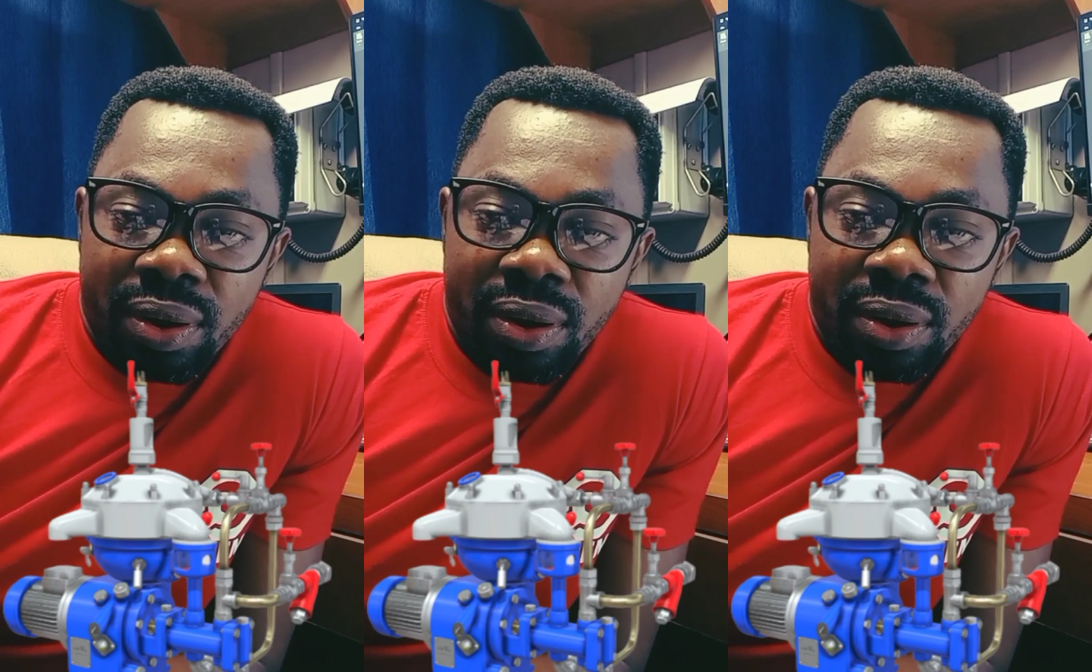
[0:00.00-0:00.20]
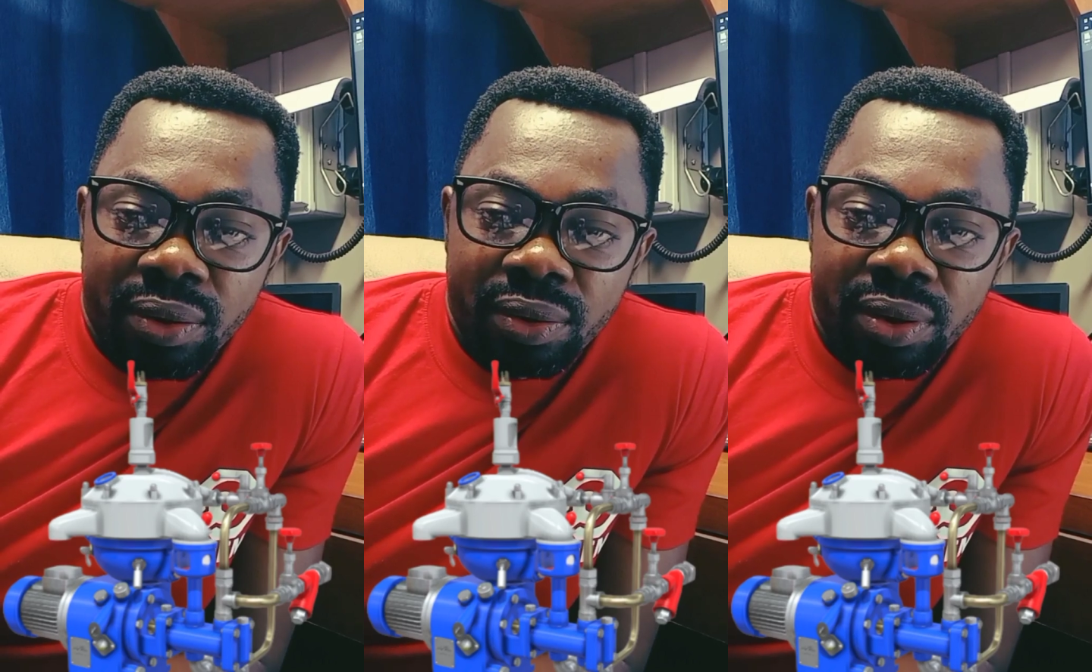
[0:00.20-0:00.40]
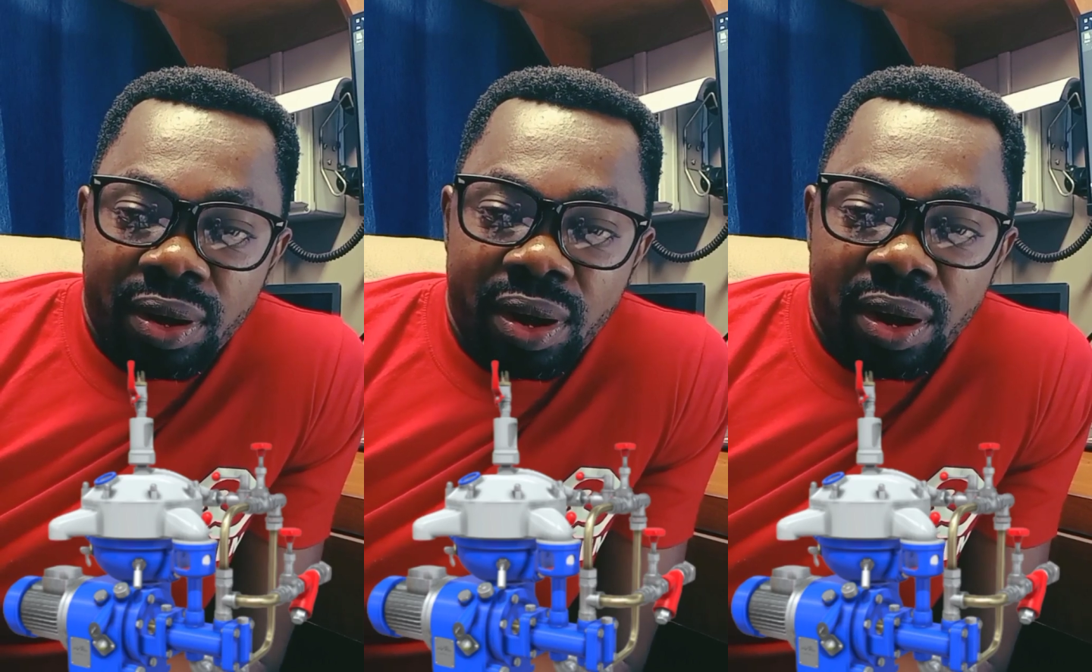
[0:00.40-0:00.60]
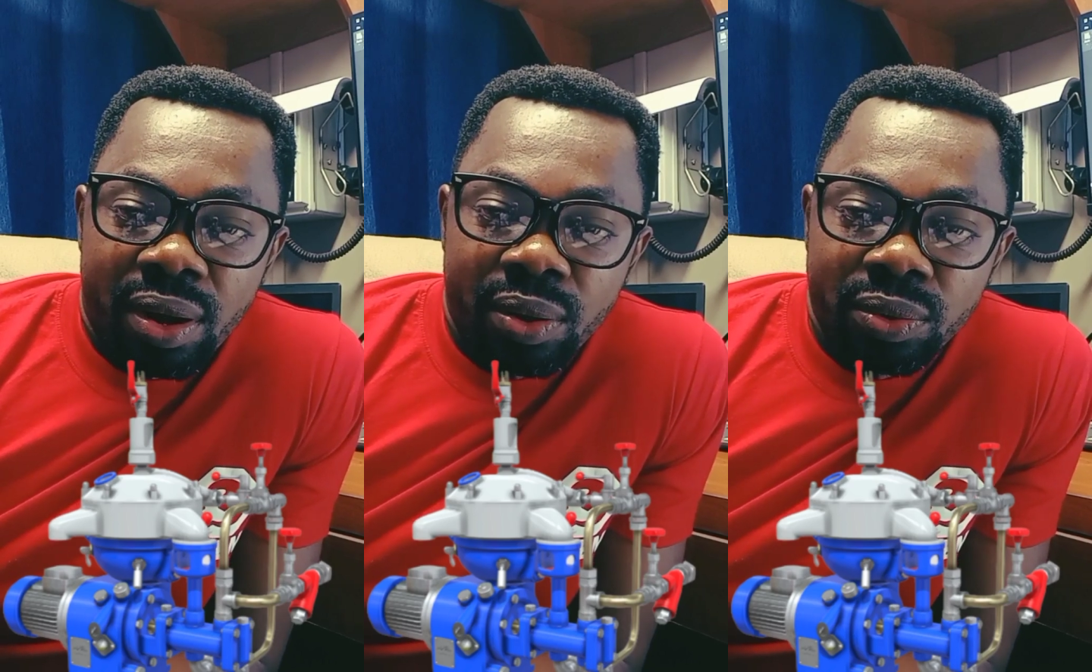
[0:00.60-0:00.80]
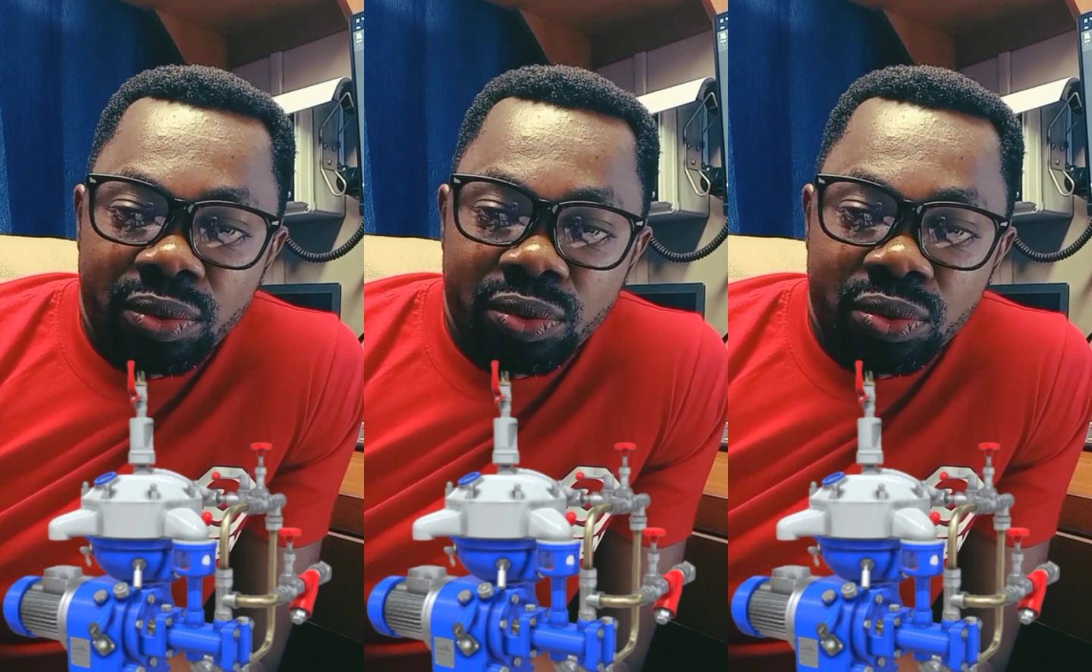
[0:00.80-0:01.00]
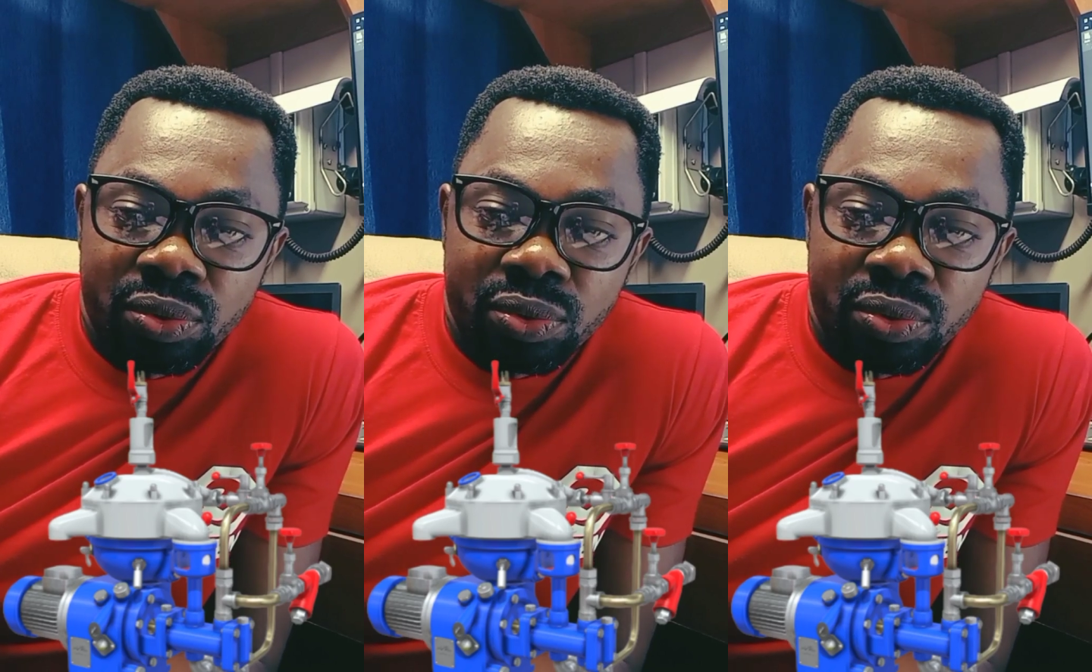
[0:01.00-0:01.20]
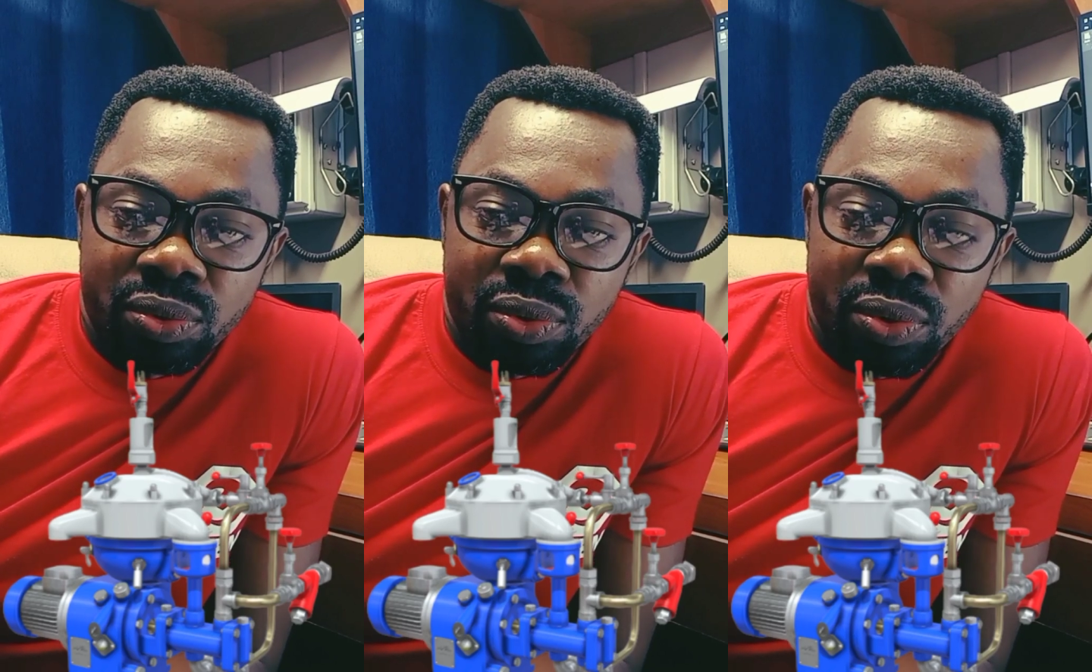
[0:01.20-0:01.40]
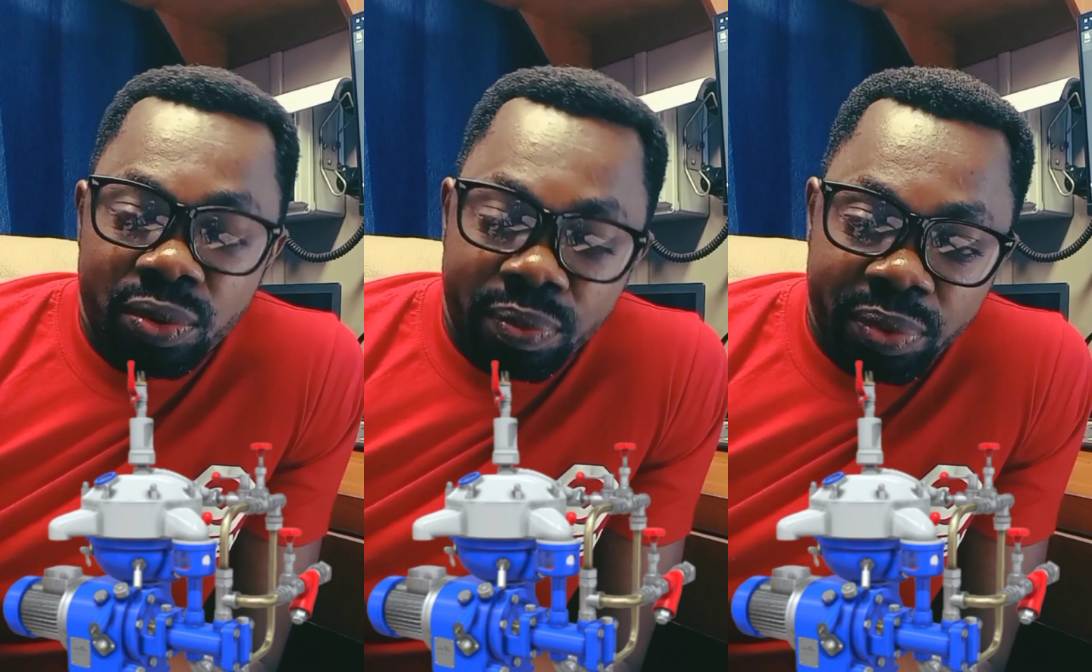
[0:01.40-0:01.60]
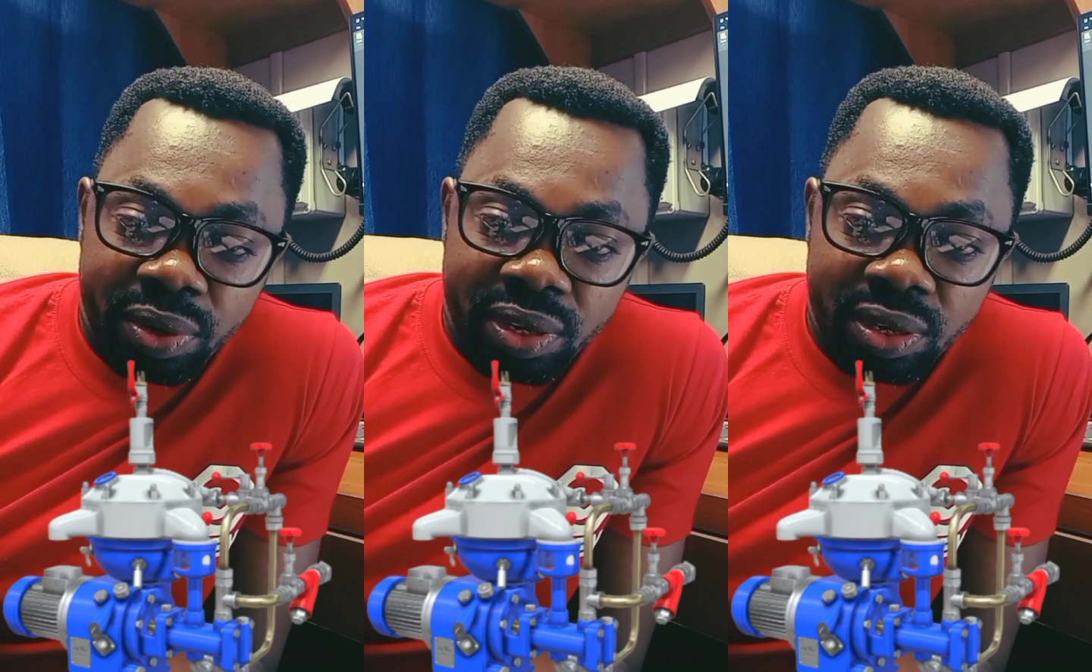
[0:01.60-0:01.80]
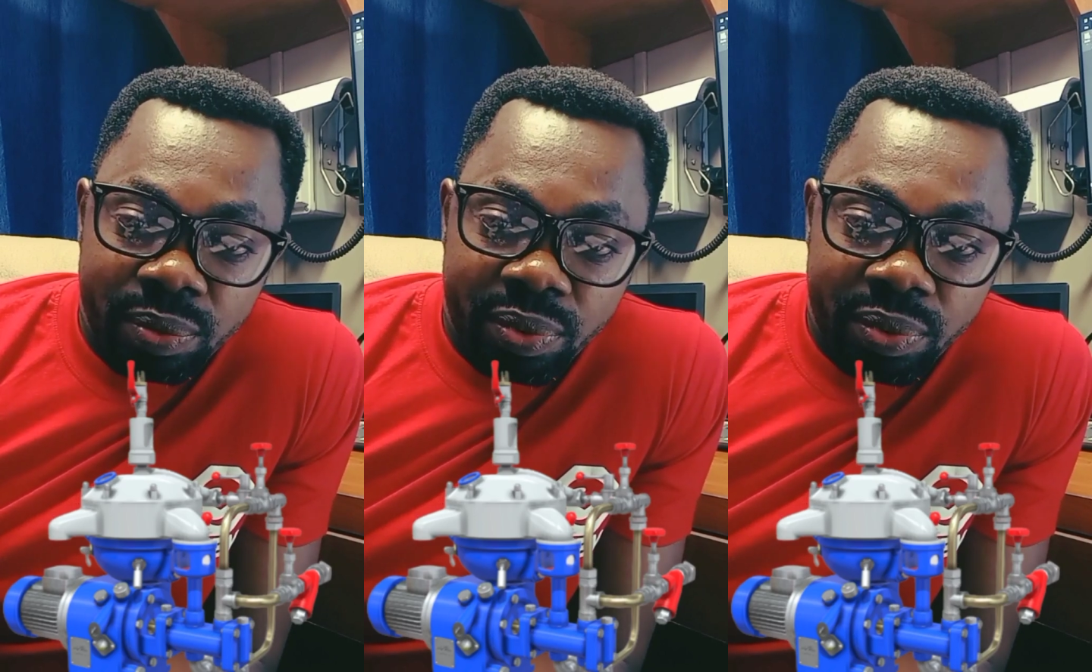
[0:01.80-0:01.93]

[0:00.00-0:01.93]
on how to operate the